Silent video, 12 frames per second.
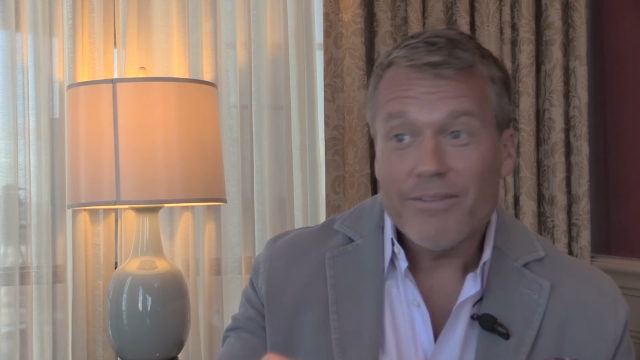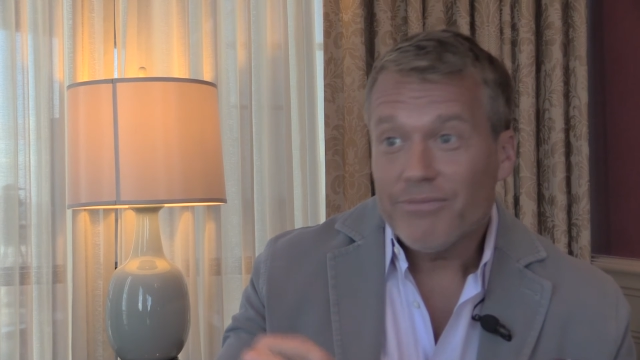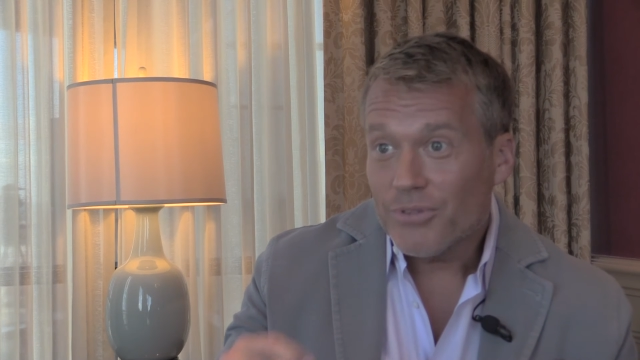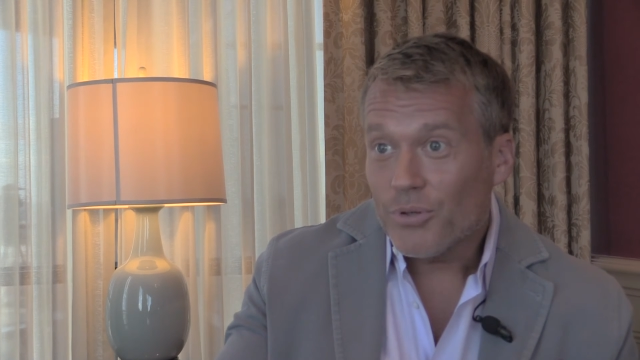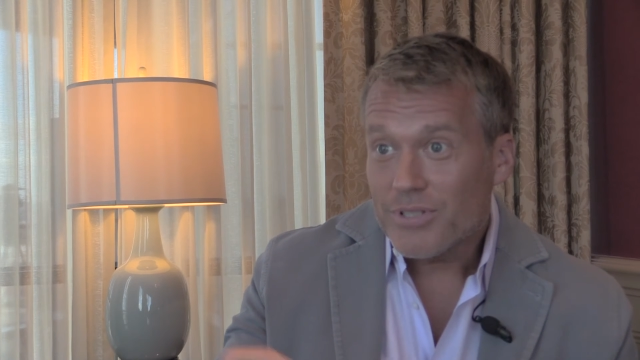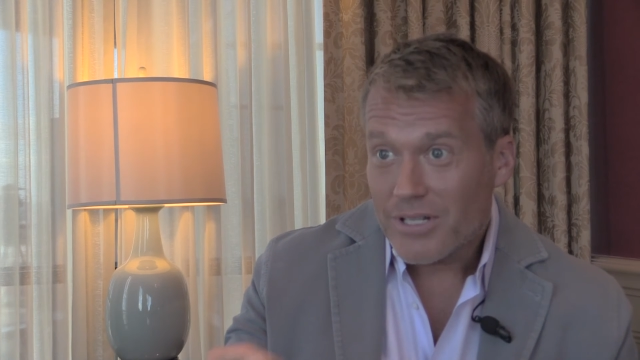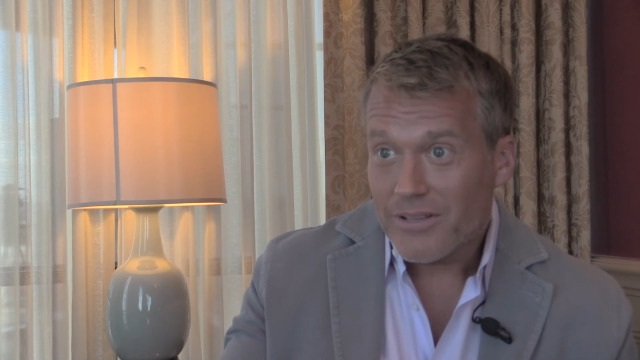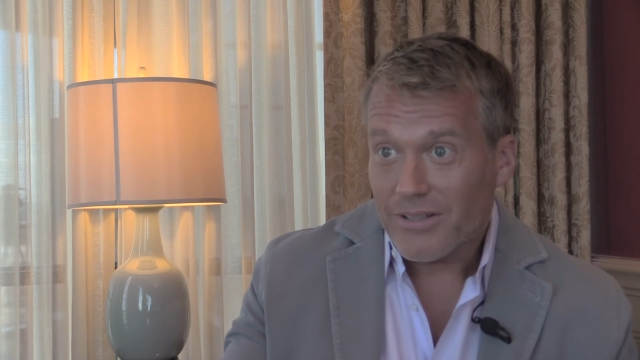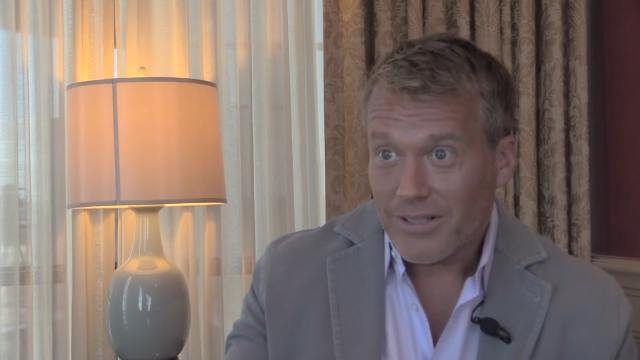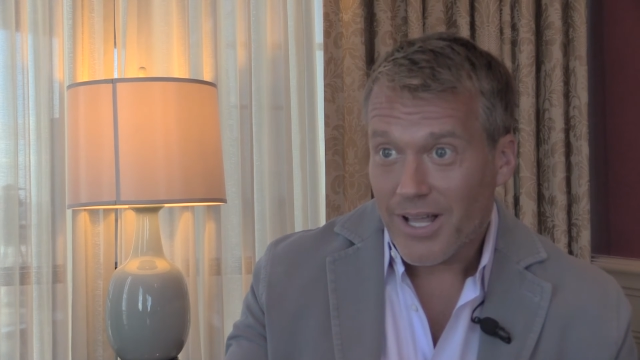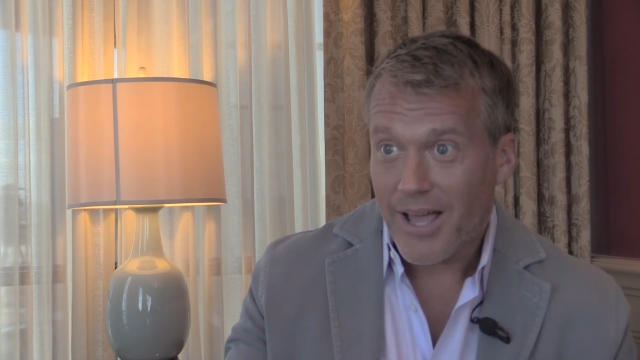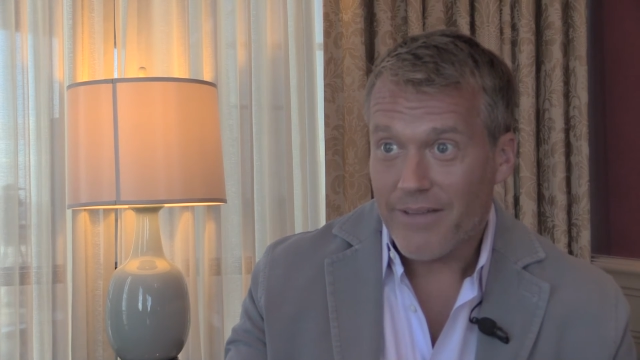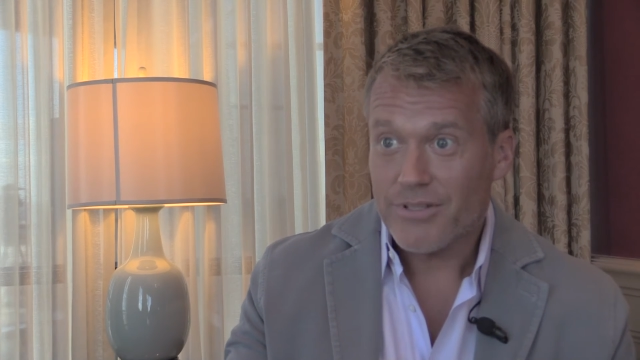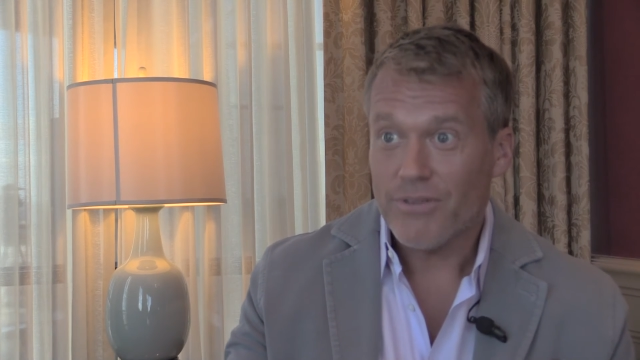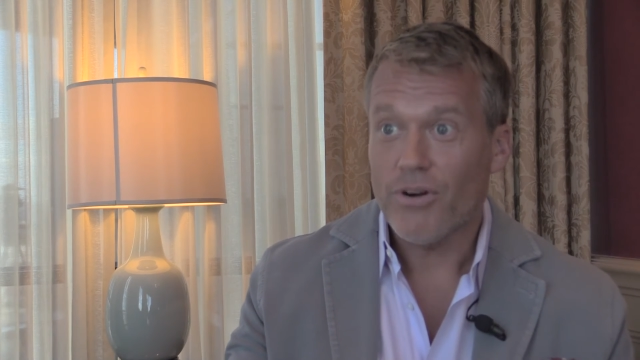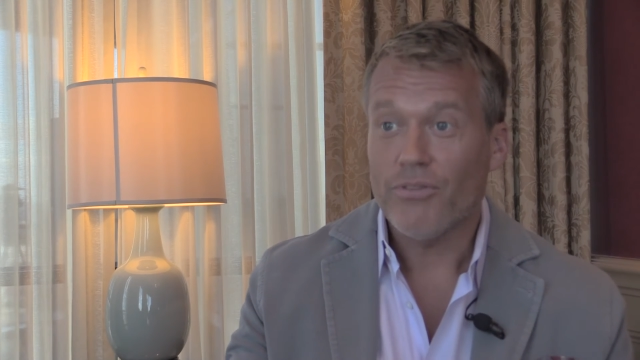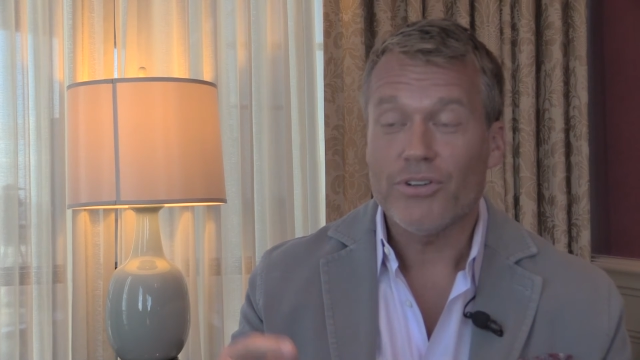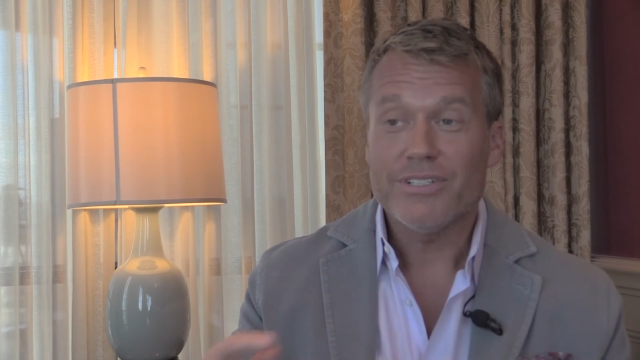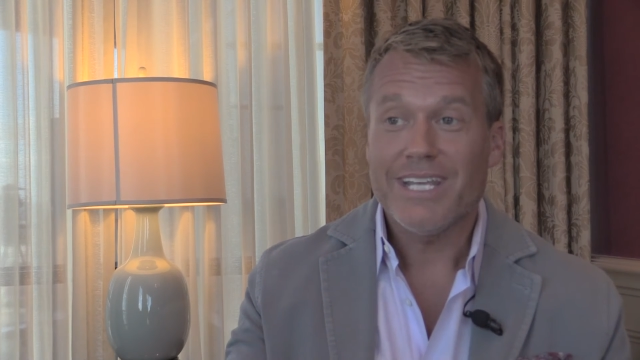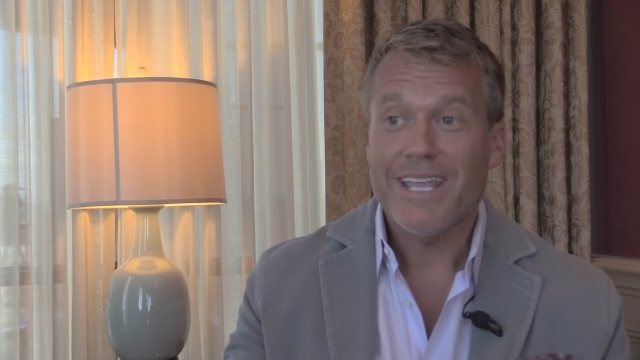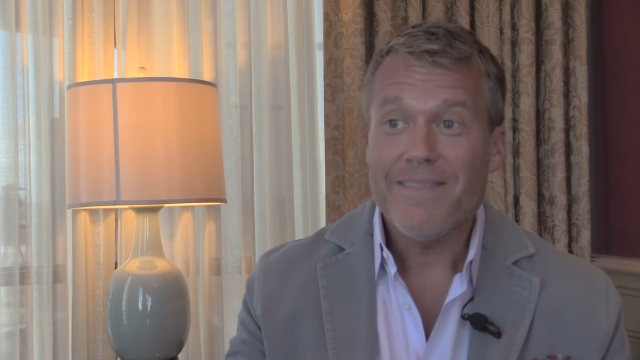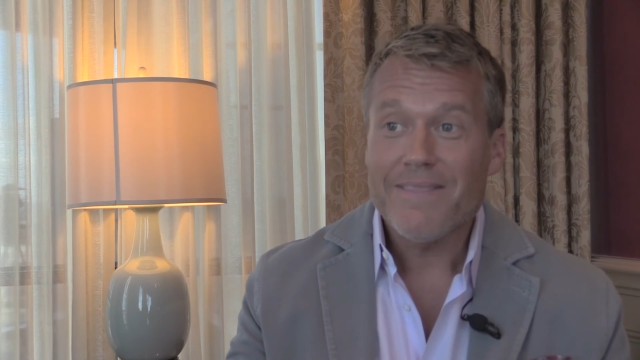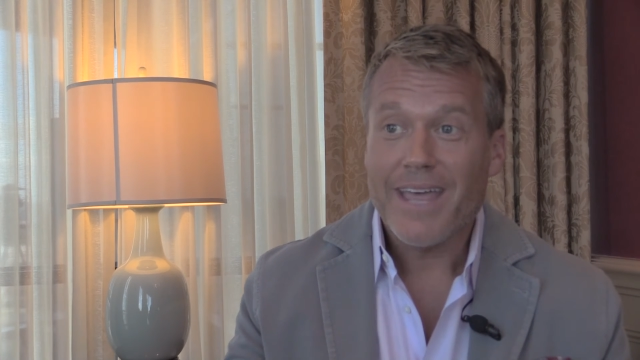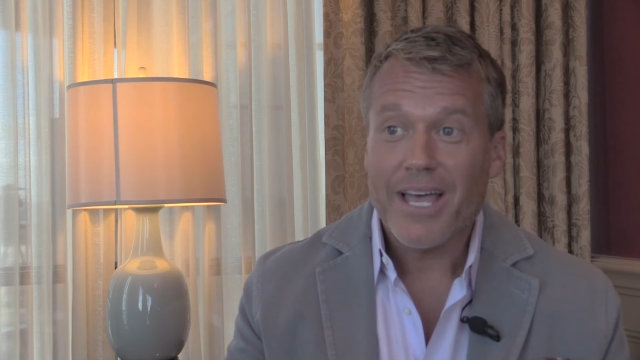influence into the lives of over
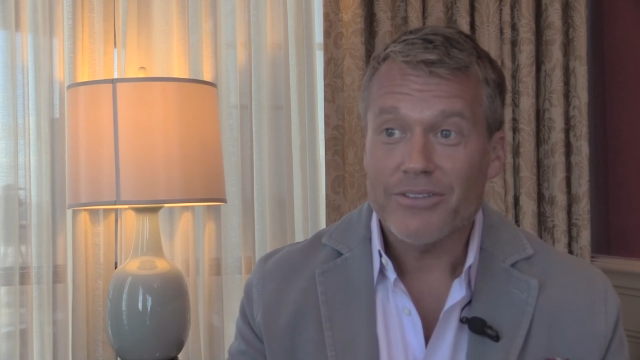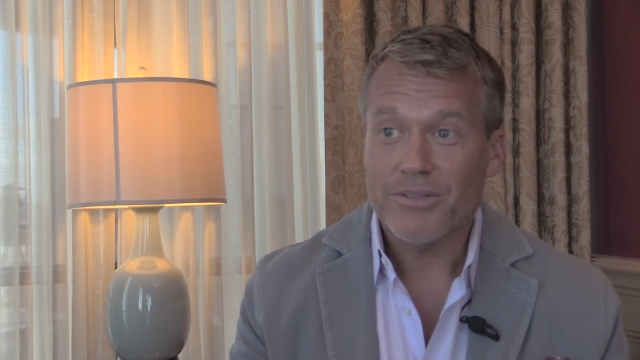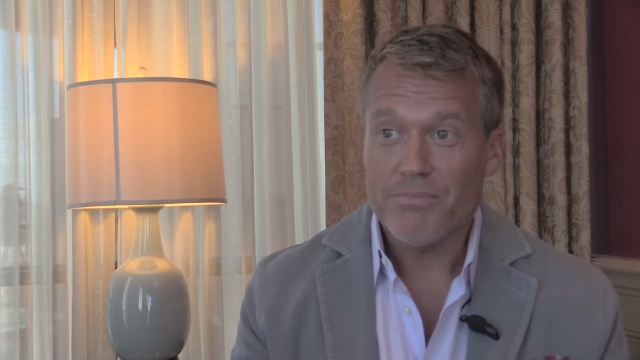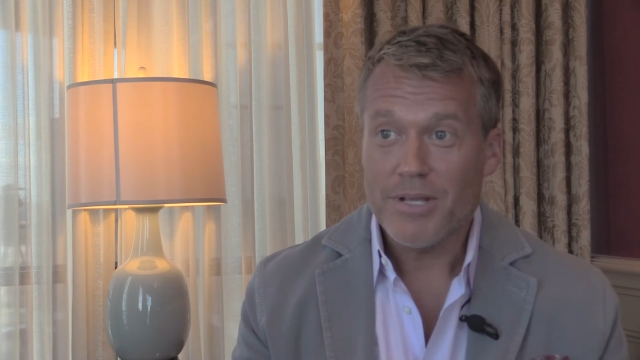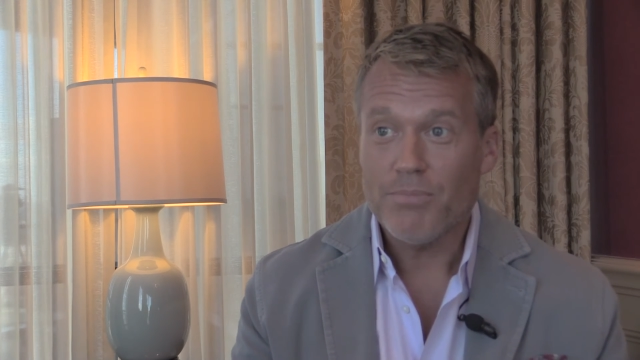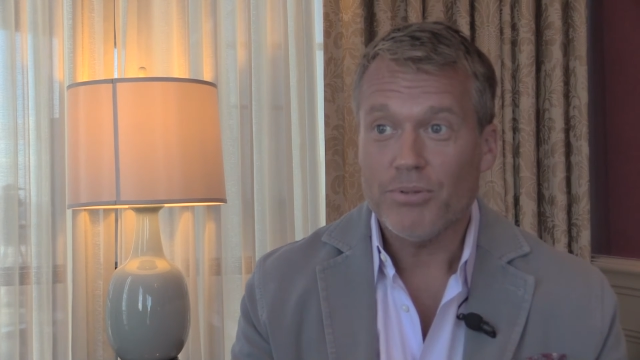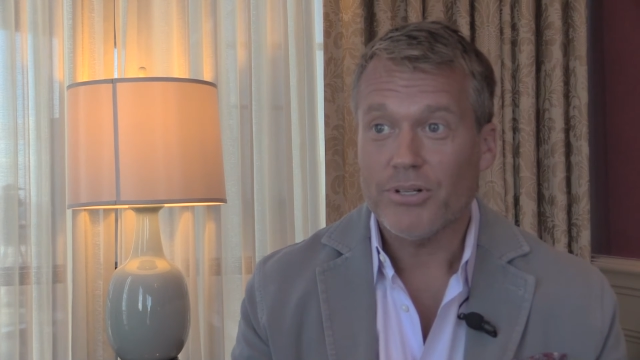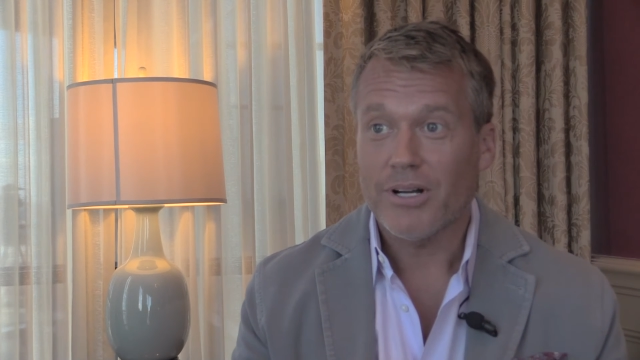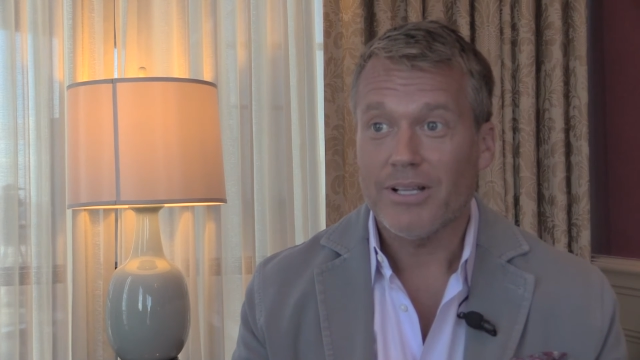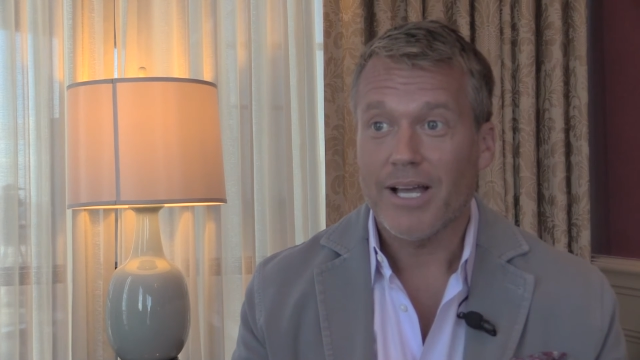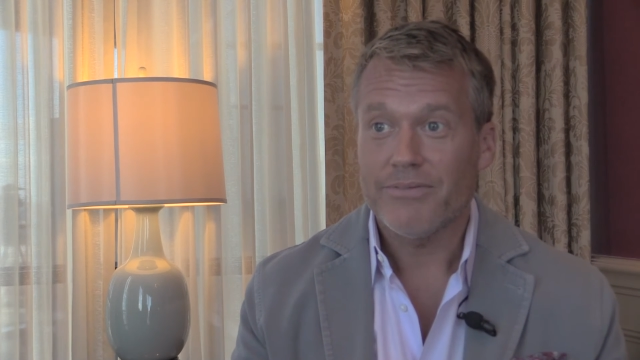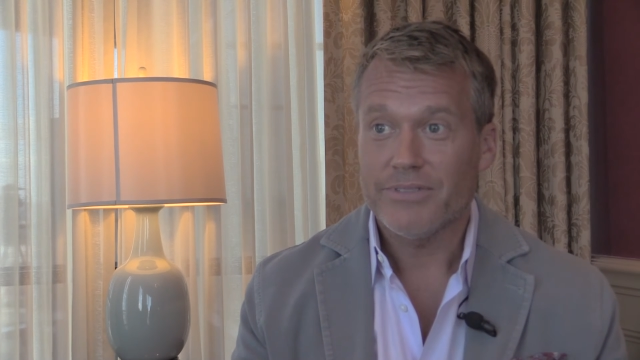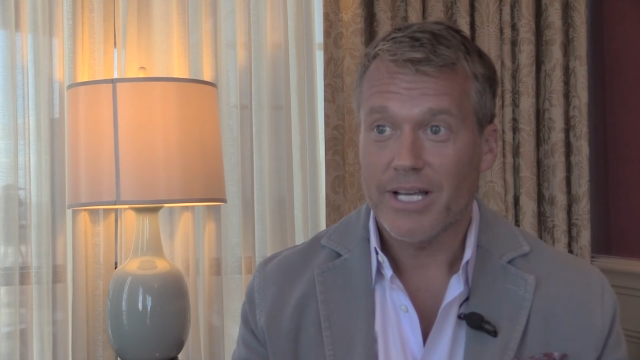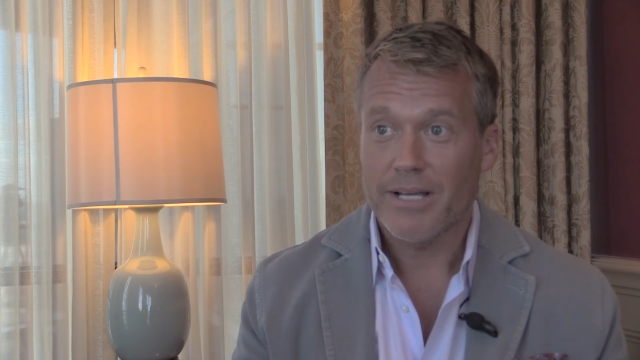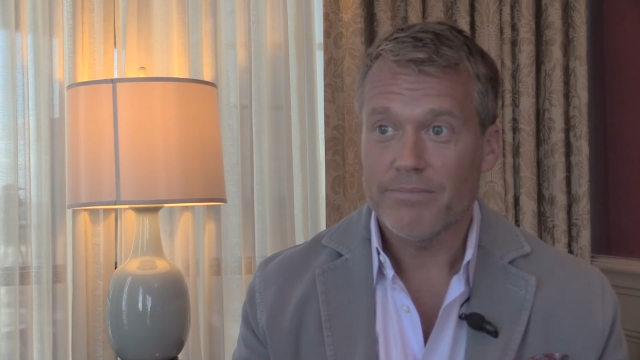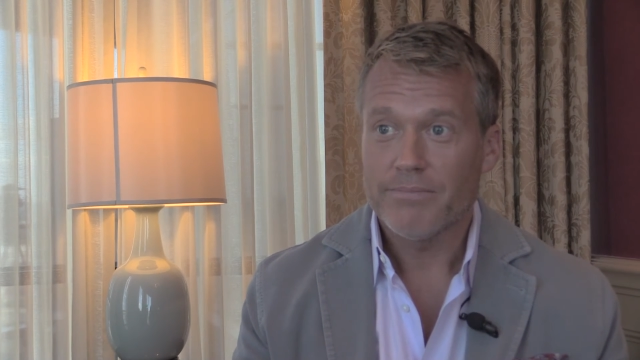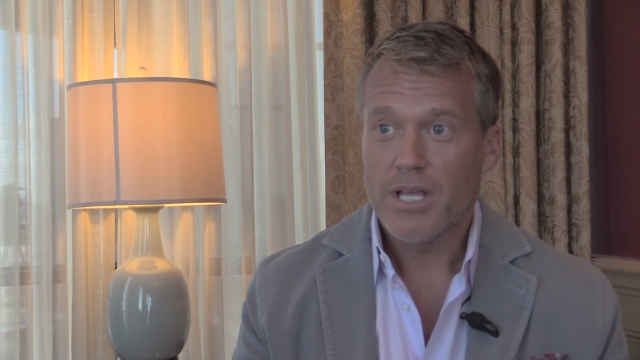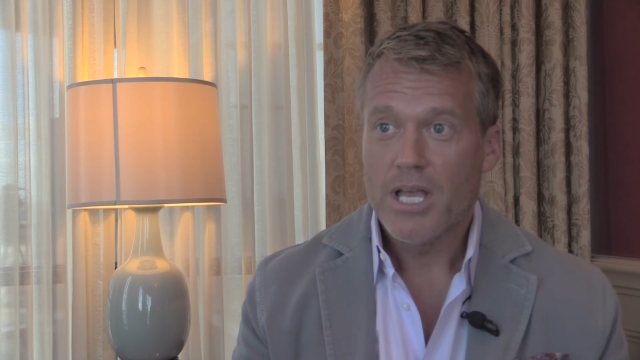10,000 people in our lifetime.